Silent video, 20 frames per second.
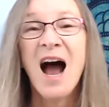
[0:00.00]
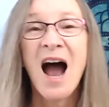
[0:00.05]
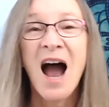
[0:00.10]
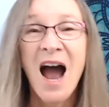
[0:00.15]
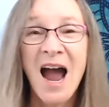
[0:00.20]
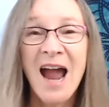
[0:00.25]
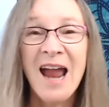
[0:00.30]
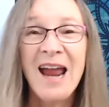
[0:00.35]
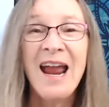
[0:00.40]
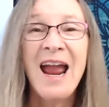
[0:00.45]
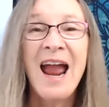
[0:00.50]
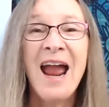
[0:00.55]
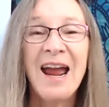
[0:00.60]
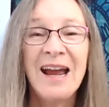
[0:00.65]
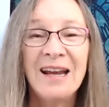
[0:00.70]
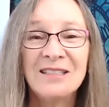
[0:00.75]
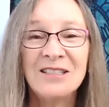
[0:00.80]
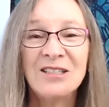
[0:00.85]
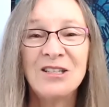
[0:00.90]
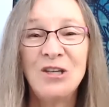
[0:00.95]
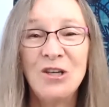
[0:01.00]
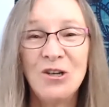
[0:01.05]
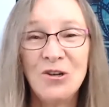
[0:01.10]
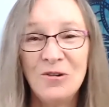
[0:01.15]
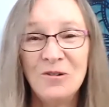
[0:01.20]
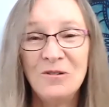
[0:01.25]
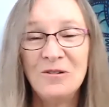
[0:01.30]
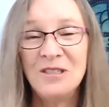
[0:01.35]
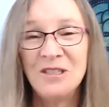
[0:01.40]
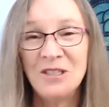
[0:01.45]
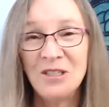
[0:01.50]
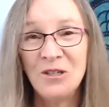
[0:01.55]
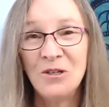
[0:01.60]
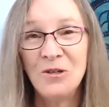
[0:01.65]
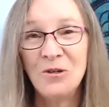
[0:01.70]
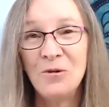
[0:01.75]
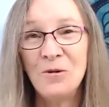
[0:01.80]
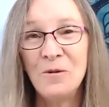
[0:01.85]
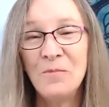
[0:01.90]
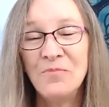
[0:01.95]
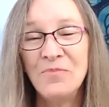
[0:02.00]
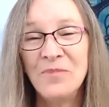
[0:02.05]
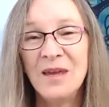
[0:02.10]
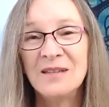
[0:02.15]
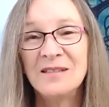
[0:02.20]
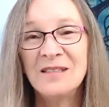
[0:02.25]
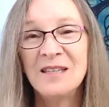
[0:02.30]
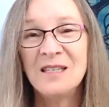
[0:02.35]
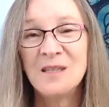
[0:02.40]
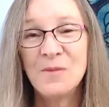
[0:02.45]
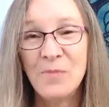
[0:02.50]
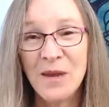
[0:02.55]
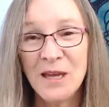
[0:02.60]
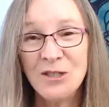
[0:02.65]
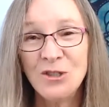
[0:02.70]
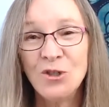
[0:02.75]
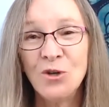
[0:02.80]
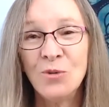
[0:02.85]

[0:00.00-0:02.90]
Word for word: I ask you to suspend